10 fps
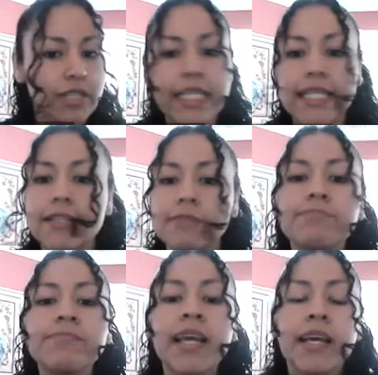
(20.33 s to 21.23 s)
needed
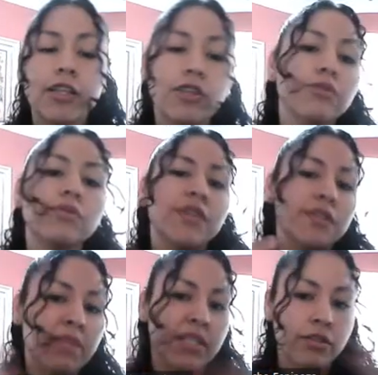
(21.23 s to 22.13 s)
to
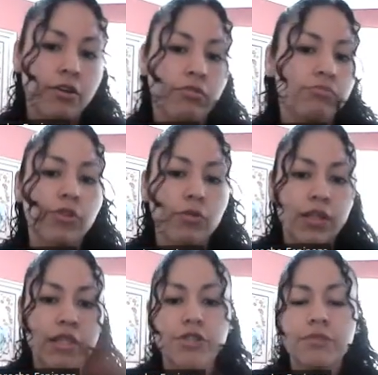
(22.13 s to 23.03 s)
transmit
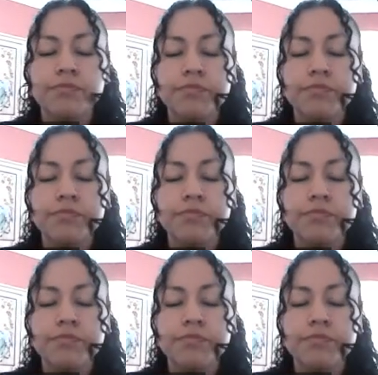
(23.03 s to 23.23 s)
knowledge.